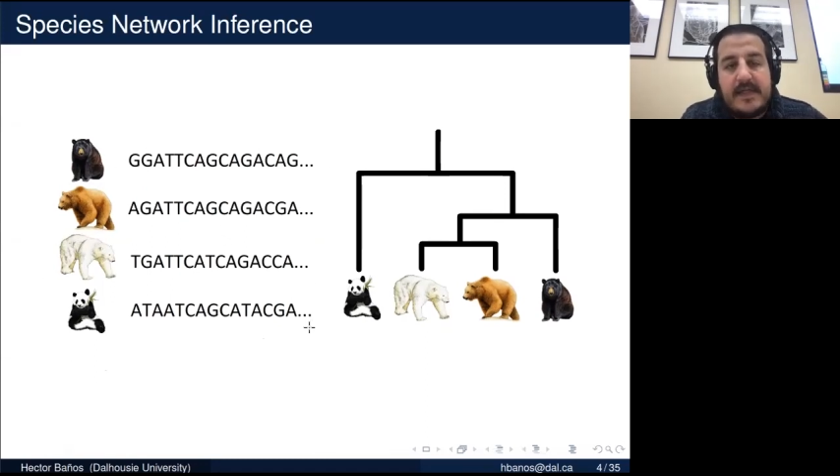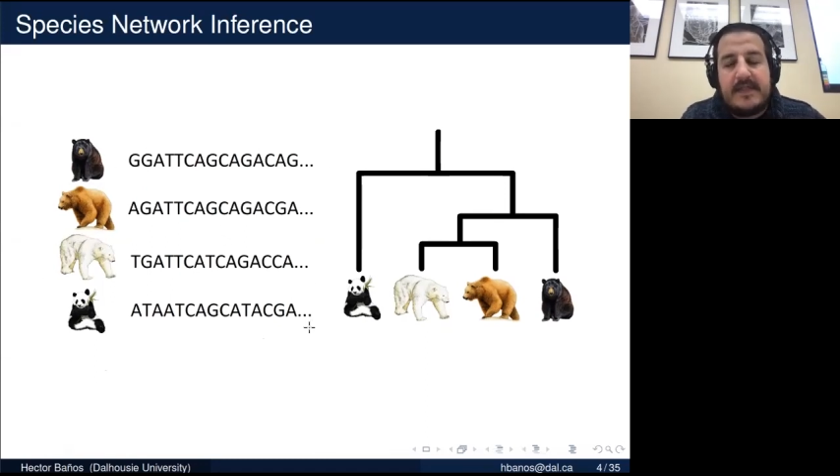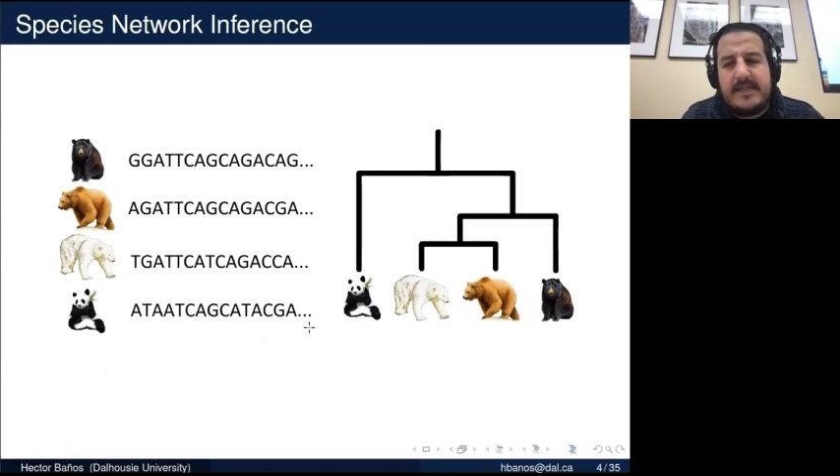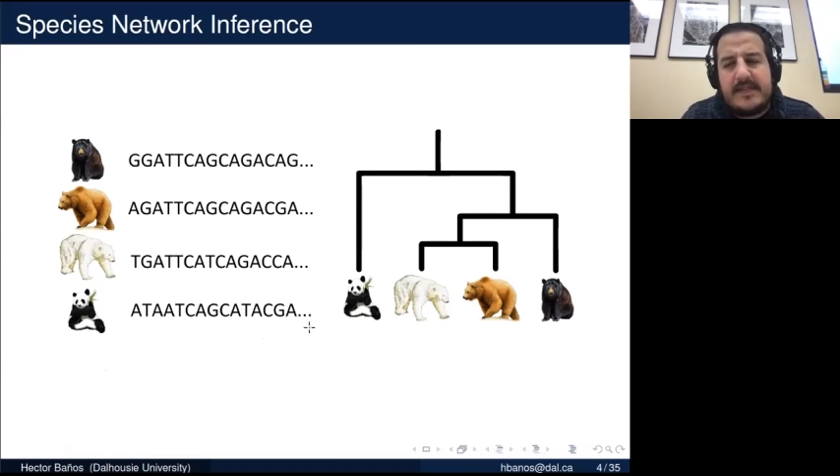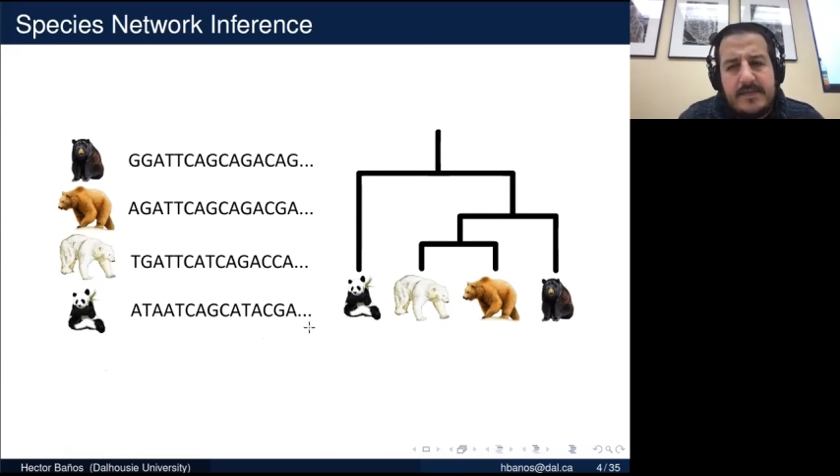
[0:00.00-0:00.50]
And
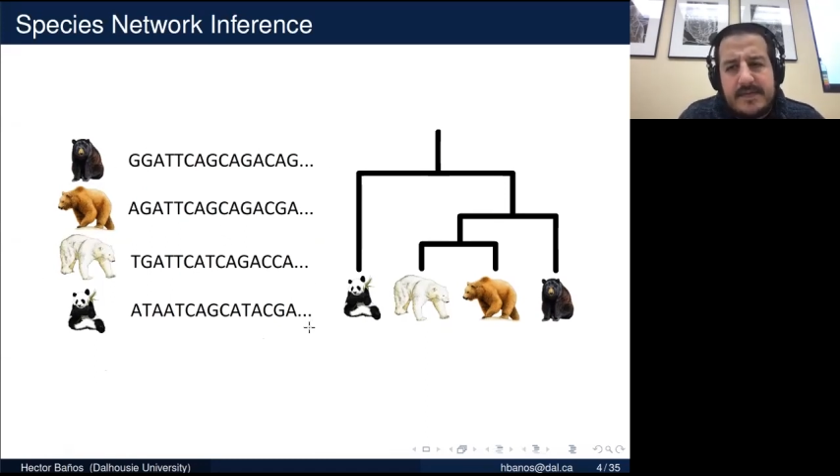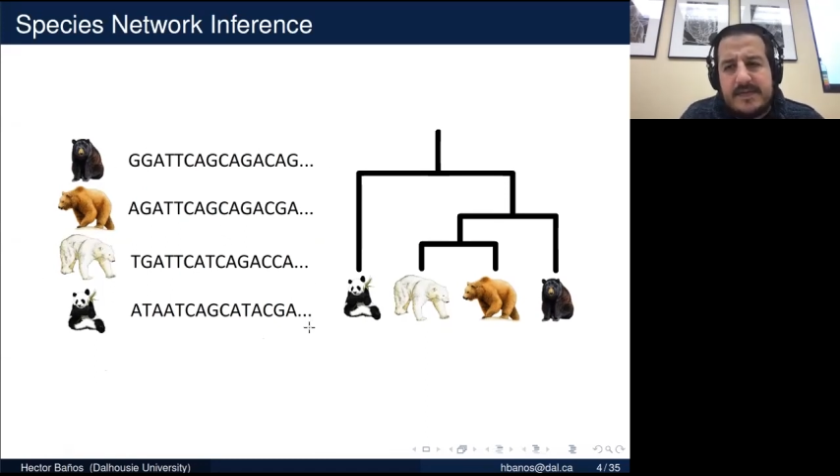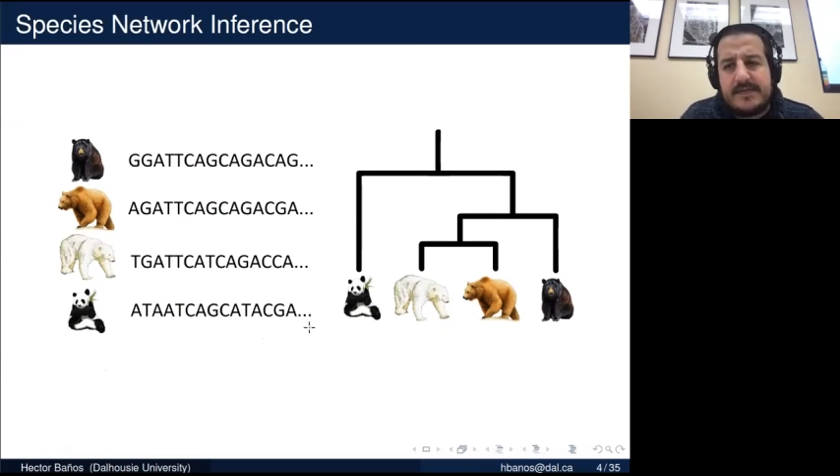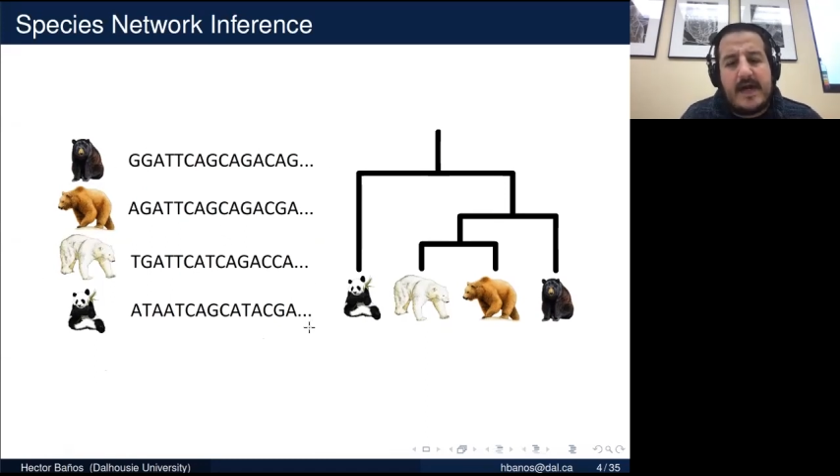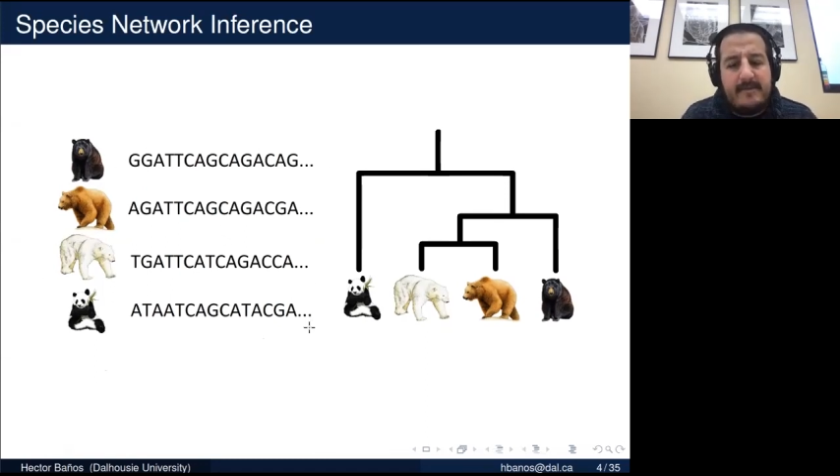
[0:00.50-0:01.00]
these
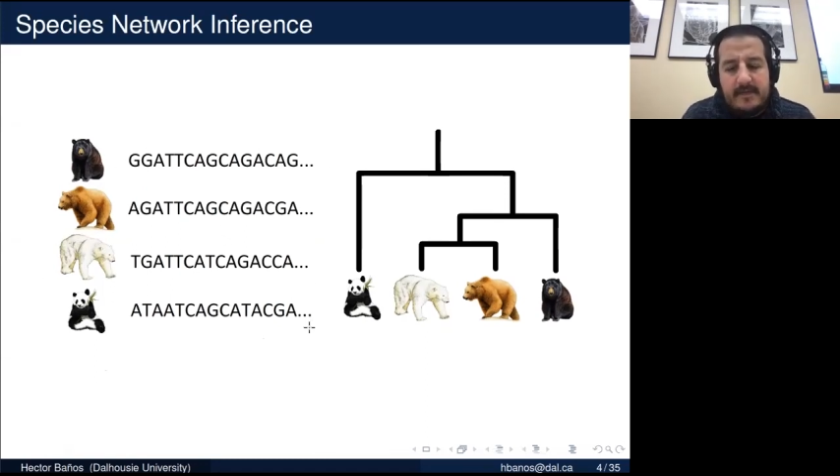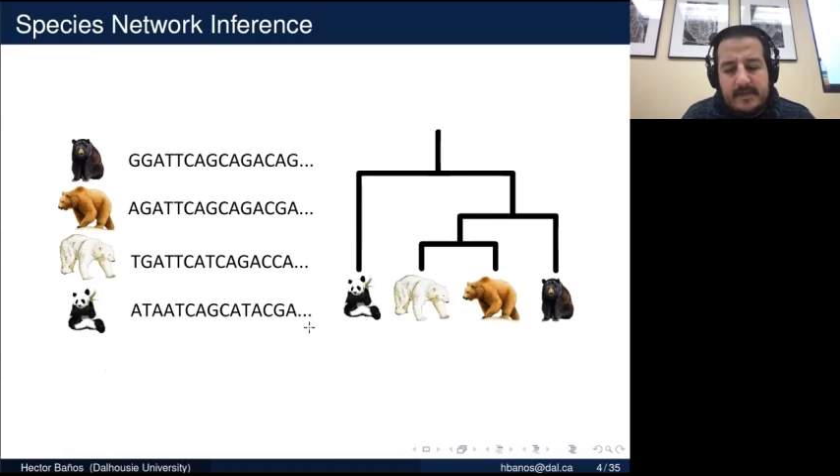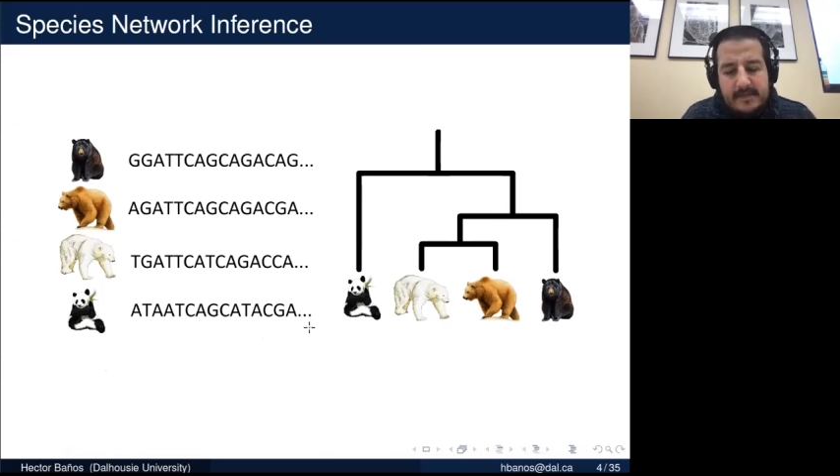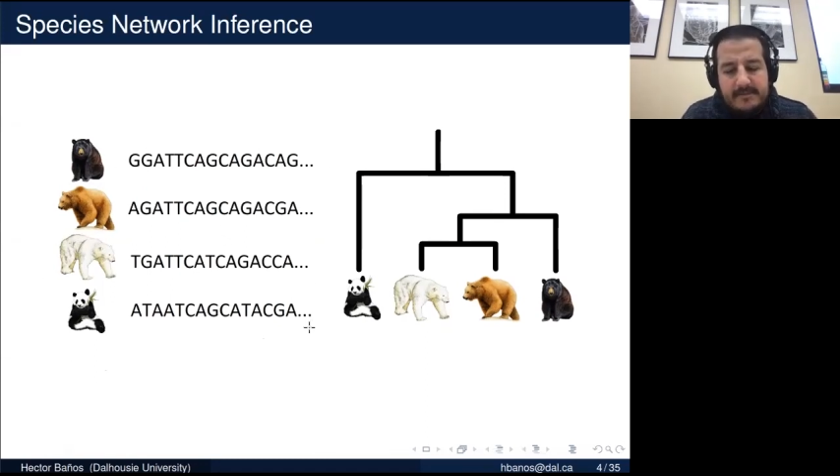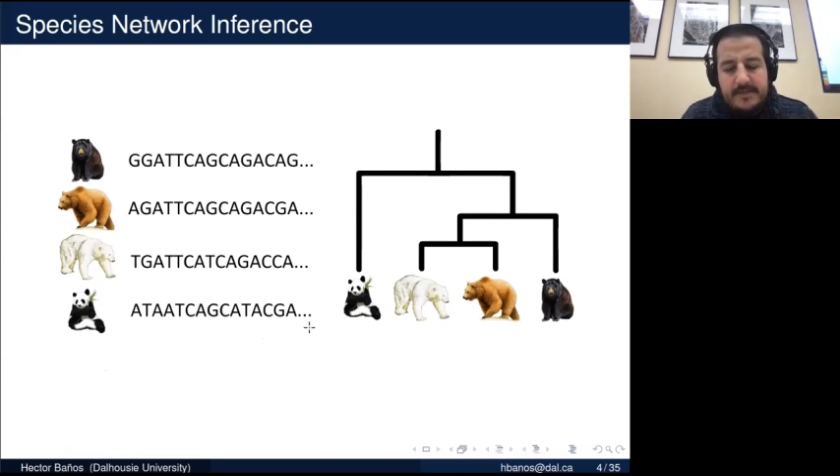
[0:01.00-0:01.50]
sequences are
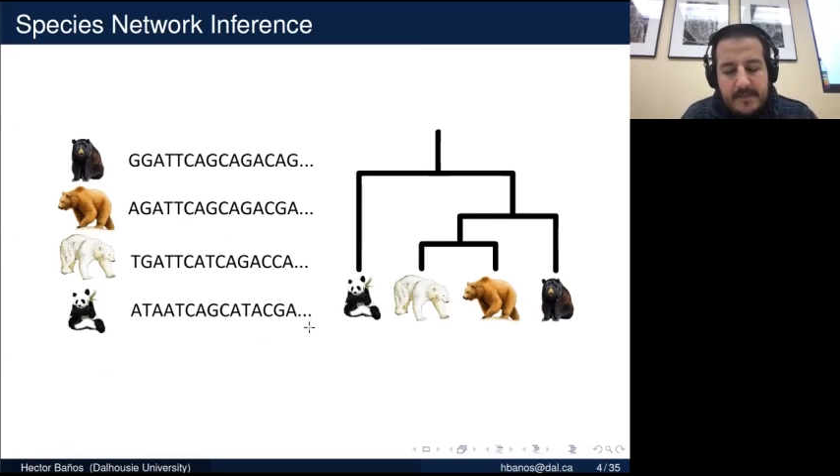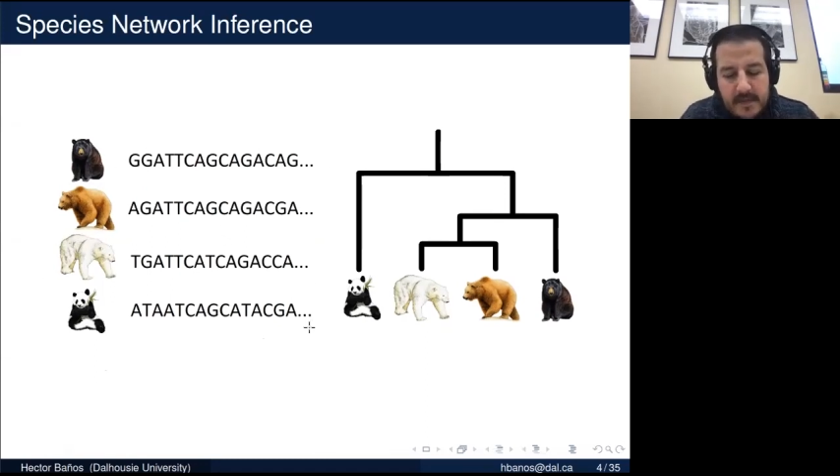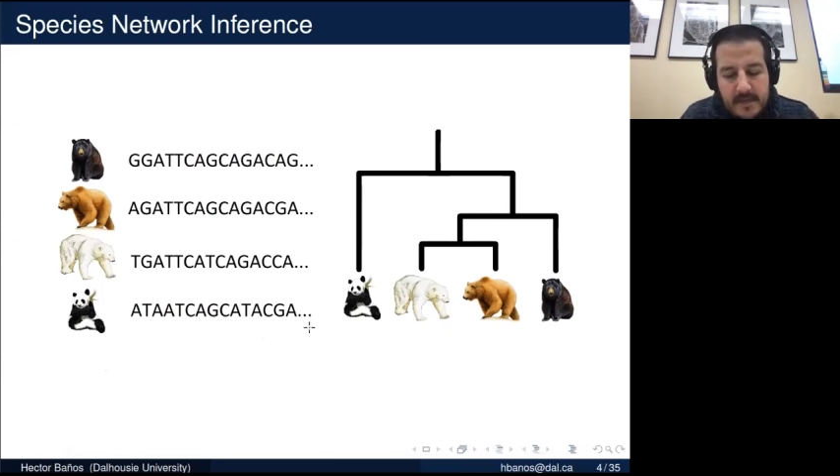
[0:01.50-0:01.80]
believed to